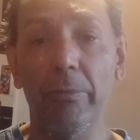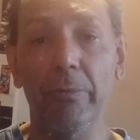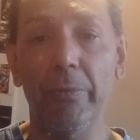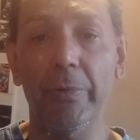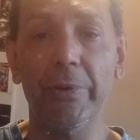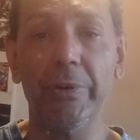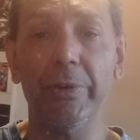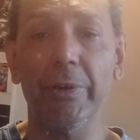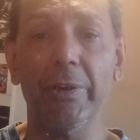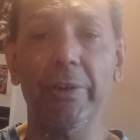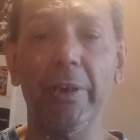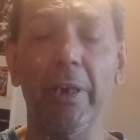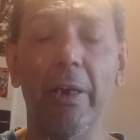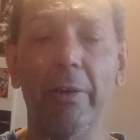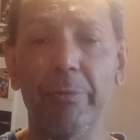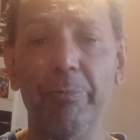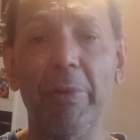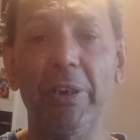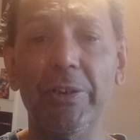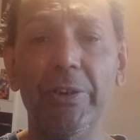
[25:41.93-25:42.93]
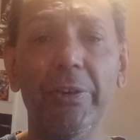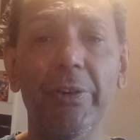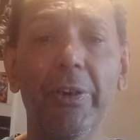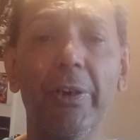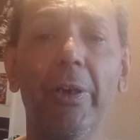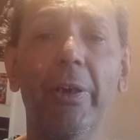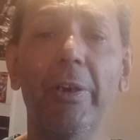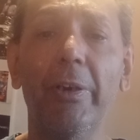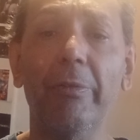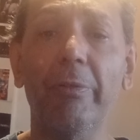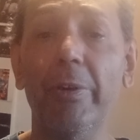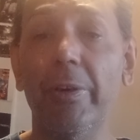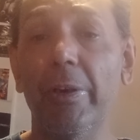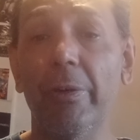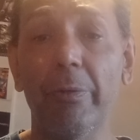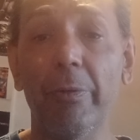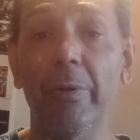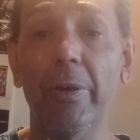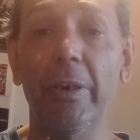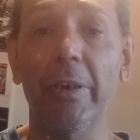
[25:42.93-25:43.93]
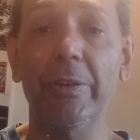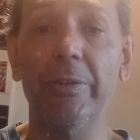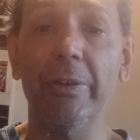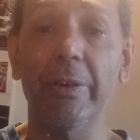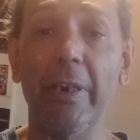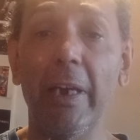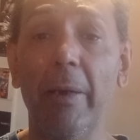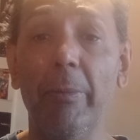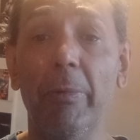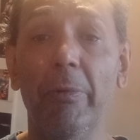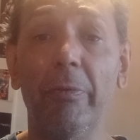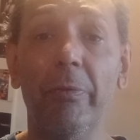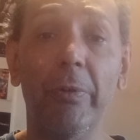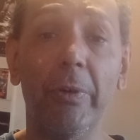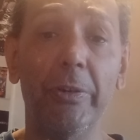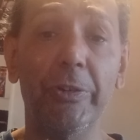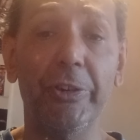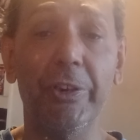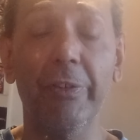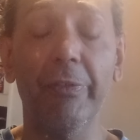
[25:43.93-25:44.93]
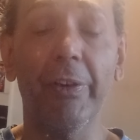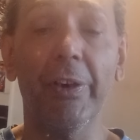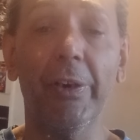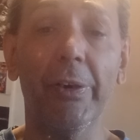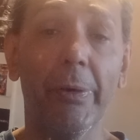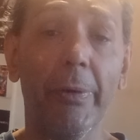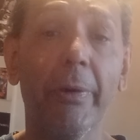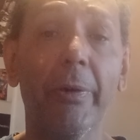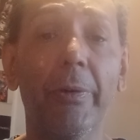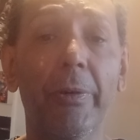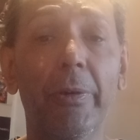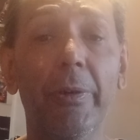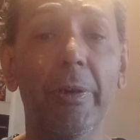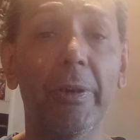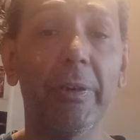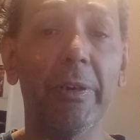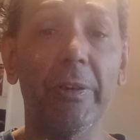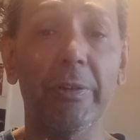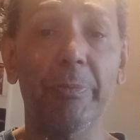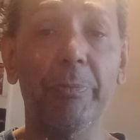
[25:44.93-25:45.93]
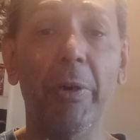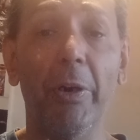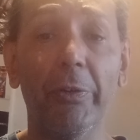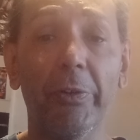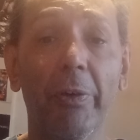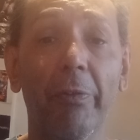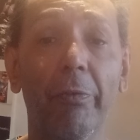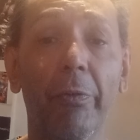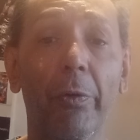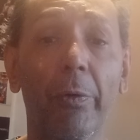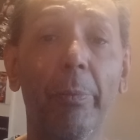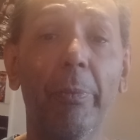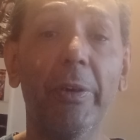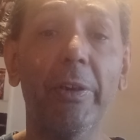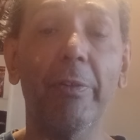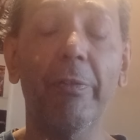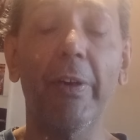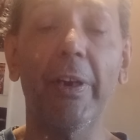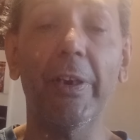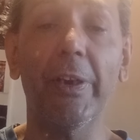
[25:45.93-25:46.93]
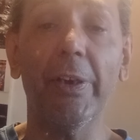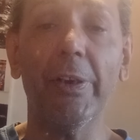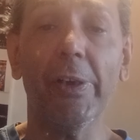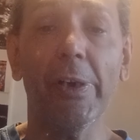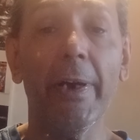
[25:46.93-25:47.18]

which, as I mentioned earlier, is the name of Shiva in its proto form in the Veda,